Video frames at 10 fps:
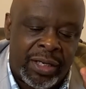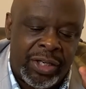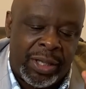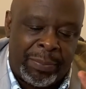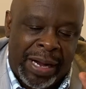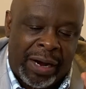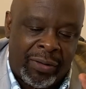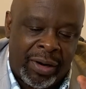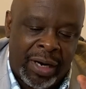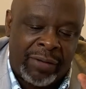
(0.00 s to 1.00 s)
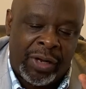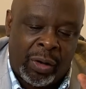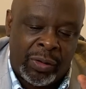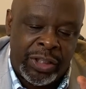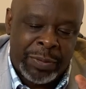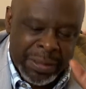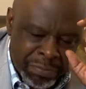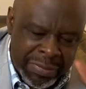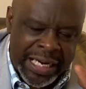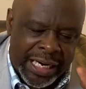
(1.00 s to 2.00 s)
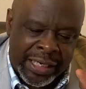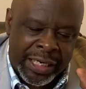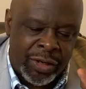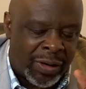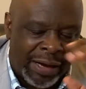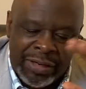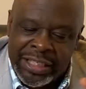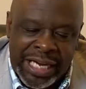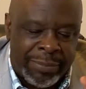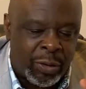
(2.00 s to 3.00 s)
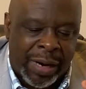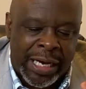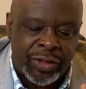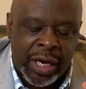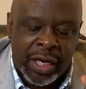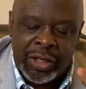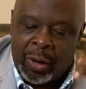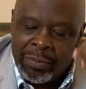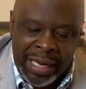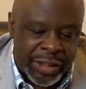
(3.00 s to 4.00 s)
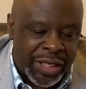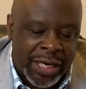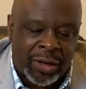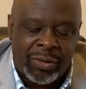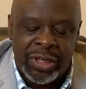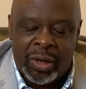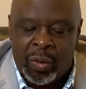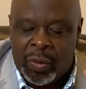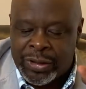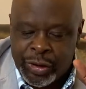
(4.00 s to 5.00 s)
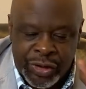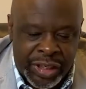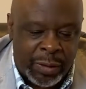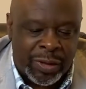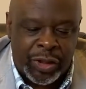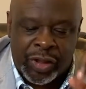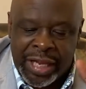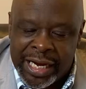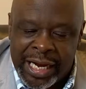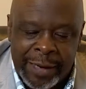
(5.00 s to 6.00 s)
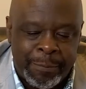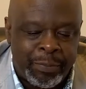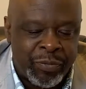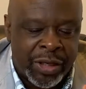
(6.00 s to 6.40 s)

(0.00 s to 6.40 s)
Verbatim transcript: to the power of the Holy Spirit. Immediately, you don't have any time to waste. Don't meditate on you know what you see, what you're thinking.